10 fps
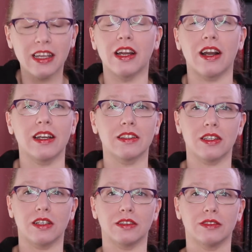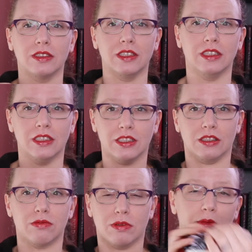All right, so
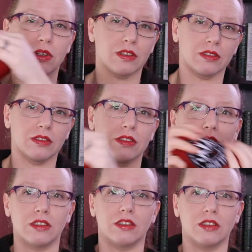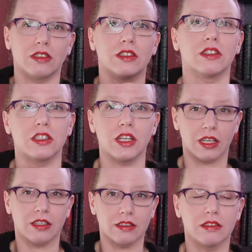just one more good
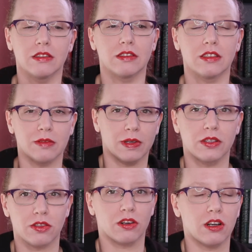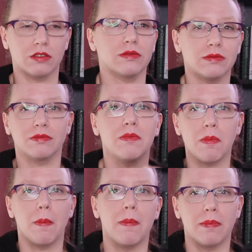shake to make sure they're all
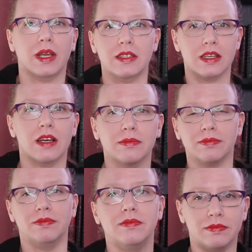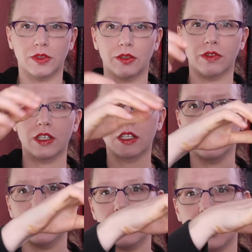mixed up. Reach
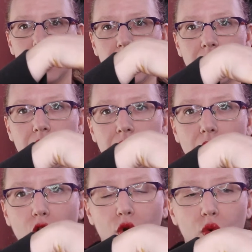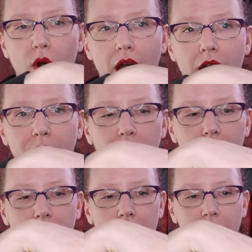in and grab
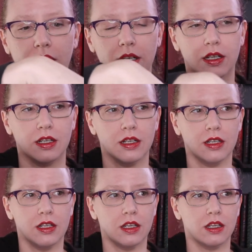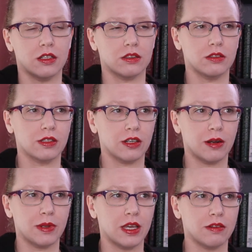one here. Oh,
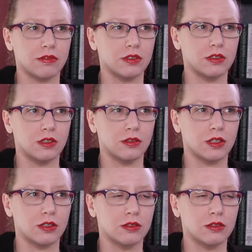grab a handful. Oh no.